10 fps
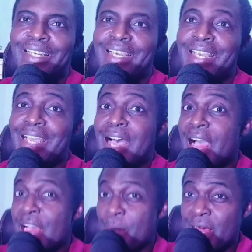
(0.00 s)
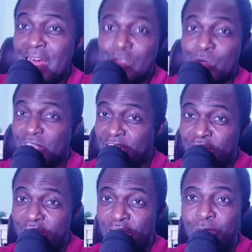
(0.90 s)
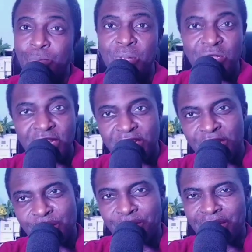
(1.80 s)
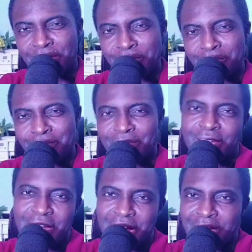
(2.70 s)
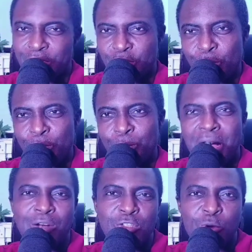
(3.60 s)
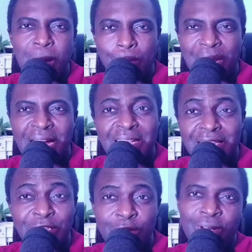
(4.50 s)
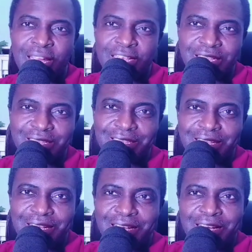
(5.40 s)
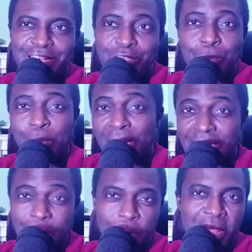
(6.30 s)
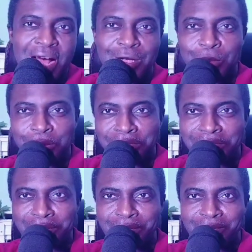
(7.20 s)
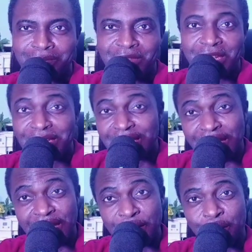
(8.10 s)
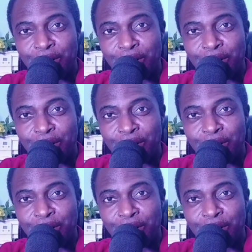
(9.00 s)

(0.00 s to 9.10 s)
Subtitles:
I am here to teach you music theory and show you how to apply that knowledge to play the piano, the keyboard,